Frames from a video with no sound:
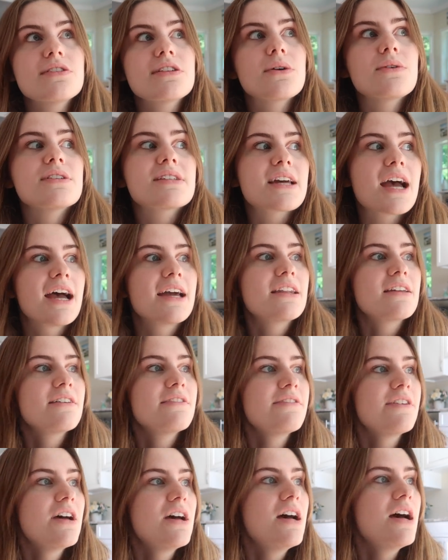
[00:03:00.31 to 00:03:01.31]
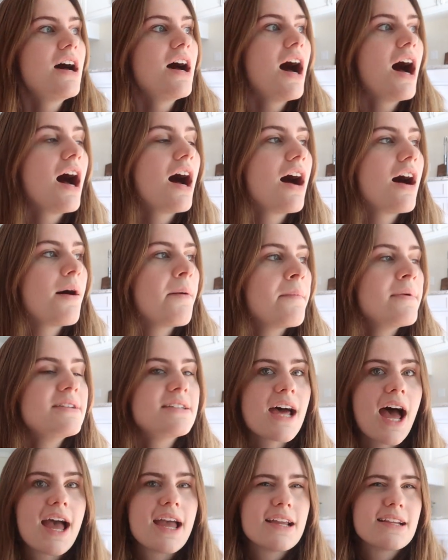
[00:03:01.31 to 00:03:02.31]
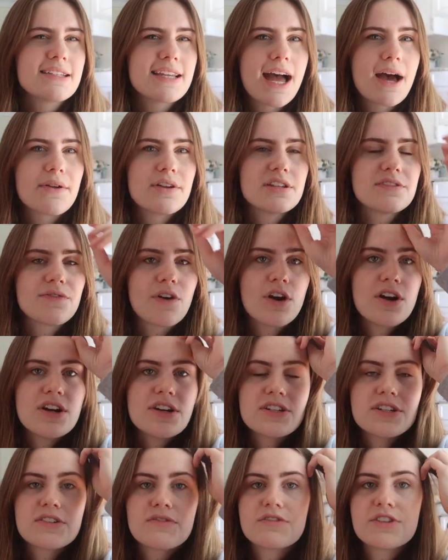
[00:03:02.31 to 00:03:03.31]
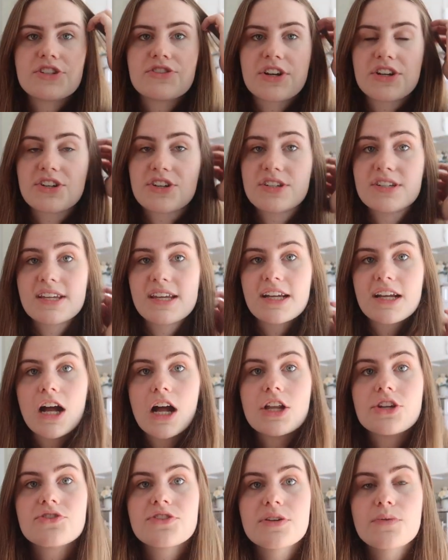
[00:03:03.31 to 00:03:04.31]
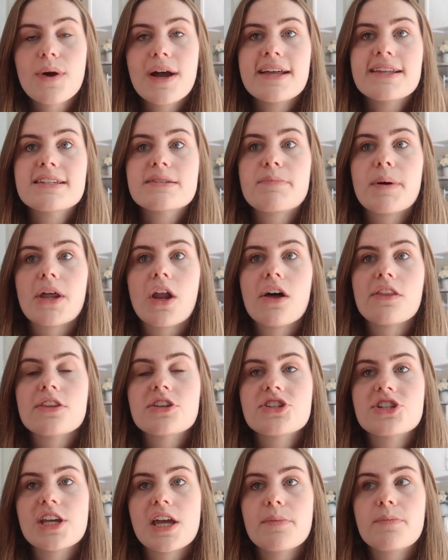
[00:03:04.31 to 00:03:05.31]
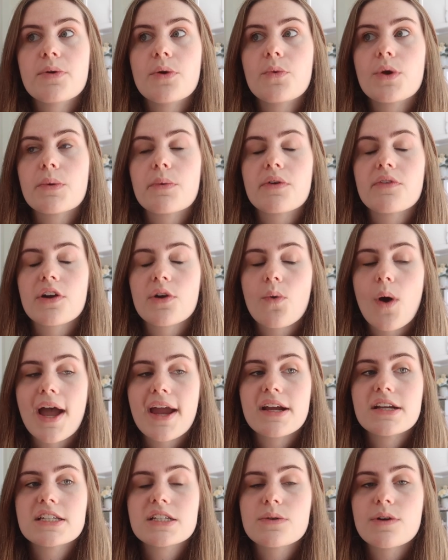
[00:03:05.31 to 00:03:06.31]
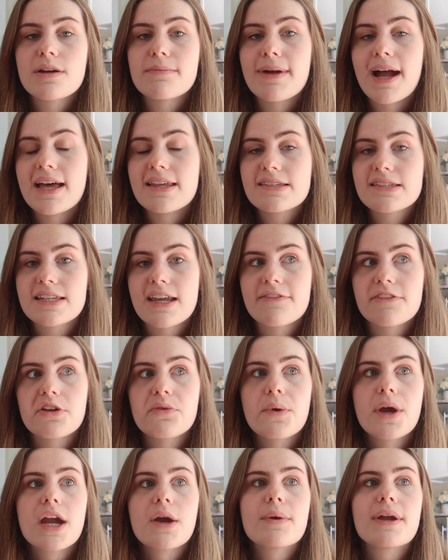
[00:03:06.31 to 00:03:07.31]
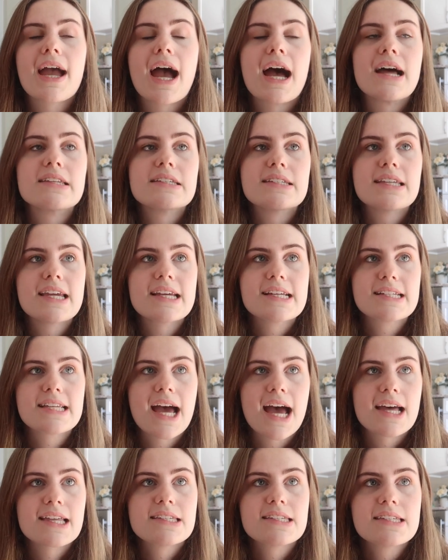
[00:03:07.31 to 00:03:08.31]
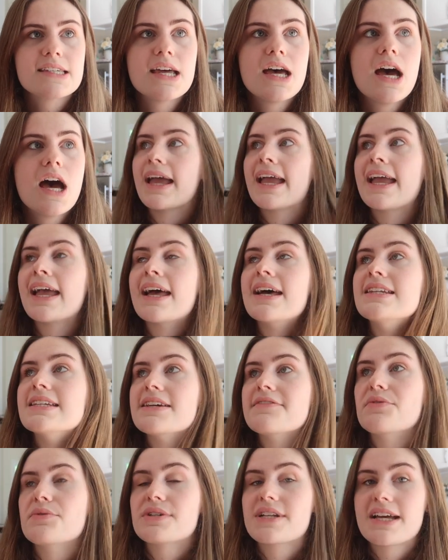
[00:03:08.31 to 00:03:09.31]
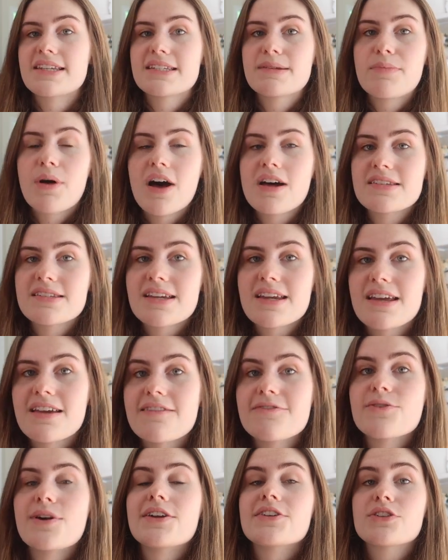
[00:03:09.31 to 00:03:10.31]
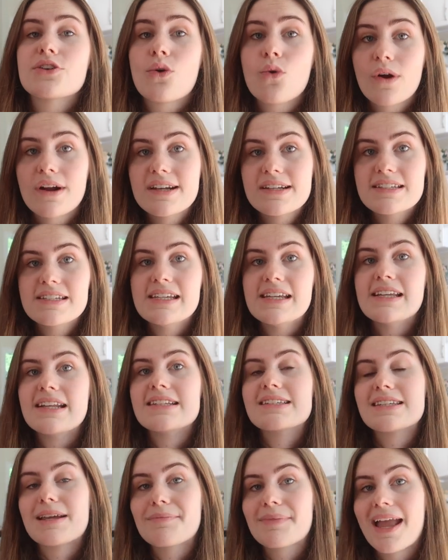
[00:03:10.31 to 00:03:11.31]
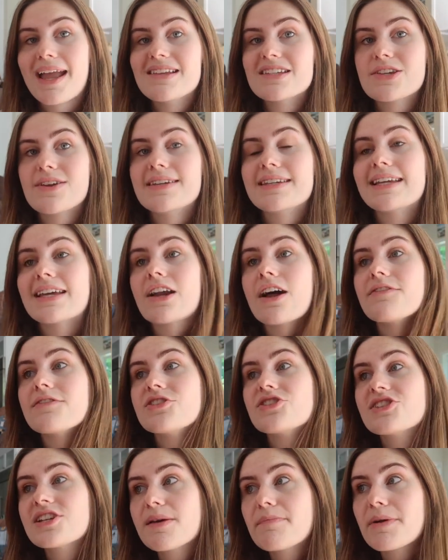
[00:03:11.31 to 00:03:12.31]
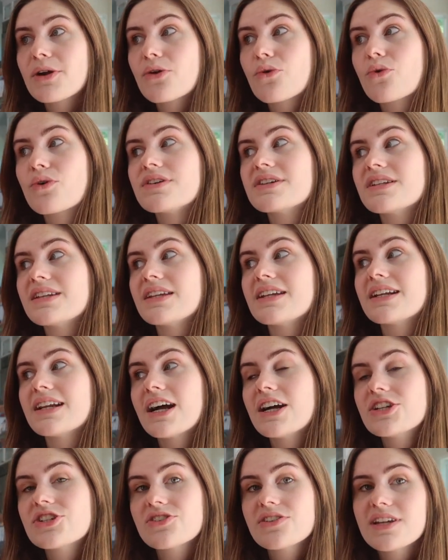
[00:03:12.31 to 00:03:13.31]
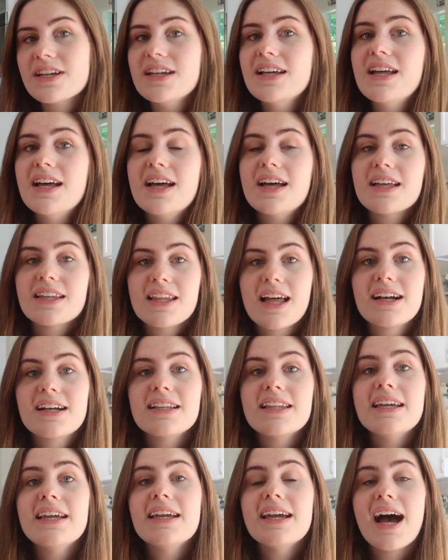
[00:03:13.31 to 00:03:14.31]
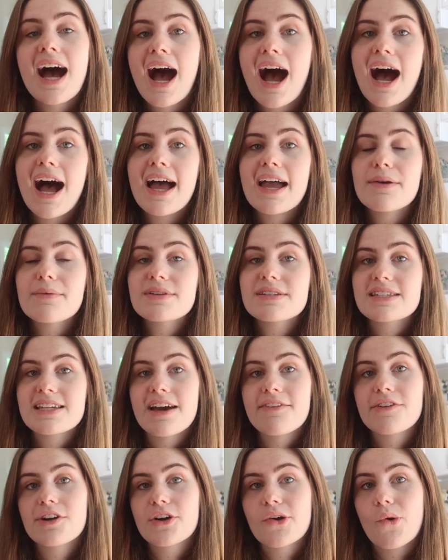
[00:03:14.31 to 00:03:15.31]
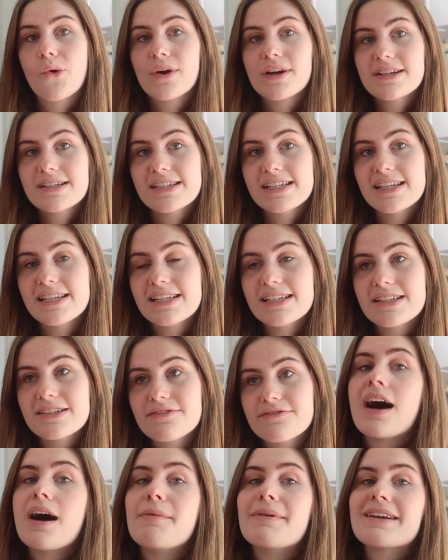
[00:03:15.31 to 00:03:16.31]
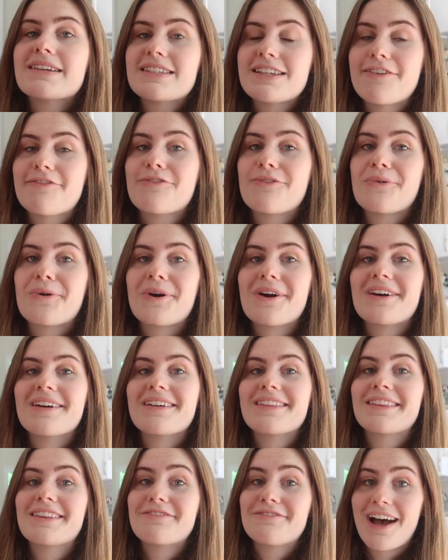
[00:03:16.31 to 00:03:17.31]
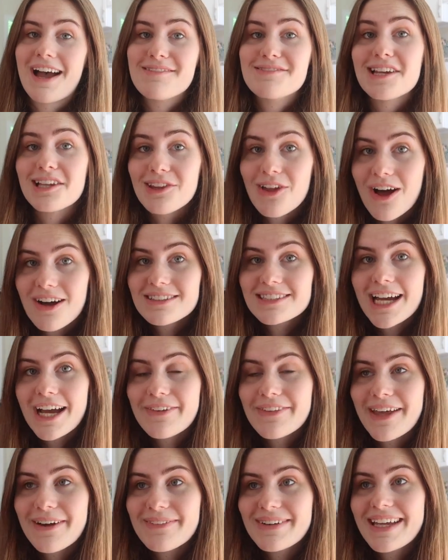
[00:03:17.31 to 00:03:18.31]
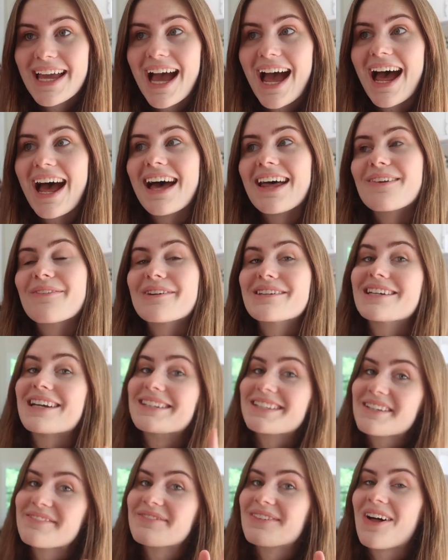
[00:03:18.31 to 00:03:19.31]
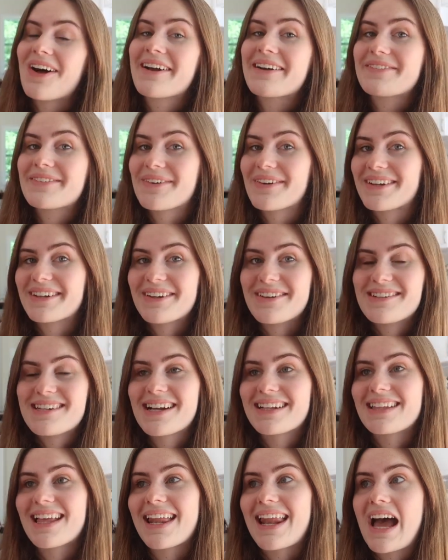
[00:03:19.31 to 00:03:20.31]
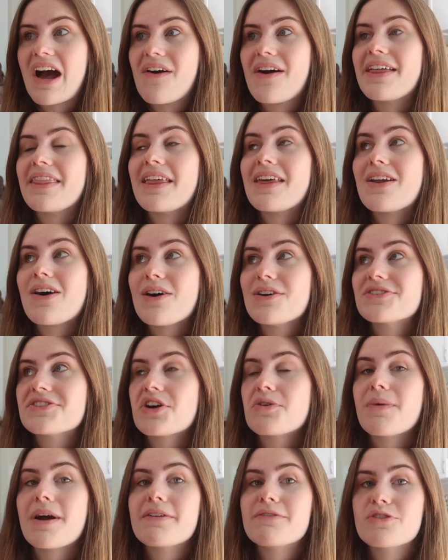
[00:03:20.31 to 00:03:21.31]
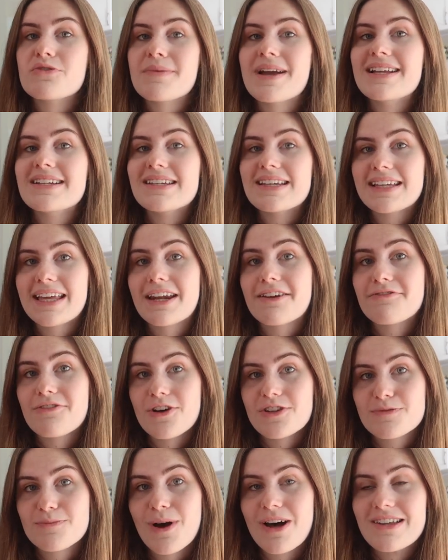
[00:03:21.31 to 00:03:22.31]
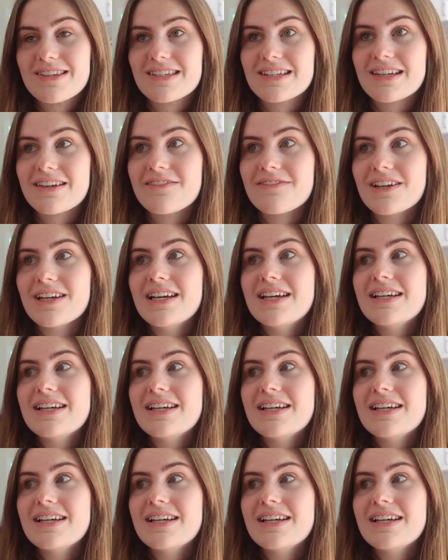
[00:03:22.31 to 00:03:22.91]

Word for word: so it was kind of um, dying down as far as restrictions in country went, but on the ship, we were required to wear masks everywhere. We had to take tests, and if you were tested positive, you had to quarantine. In some cases, you had to get off the ship and quarantine in country. Luckily, I was never quarantined um, except for the five day lockdown that we had, which I did vlog if you want to go check that out. And then also, my roommate did get a false positive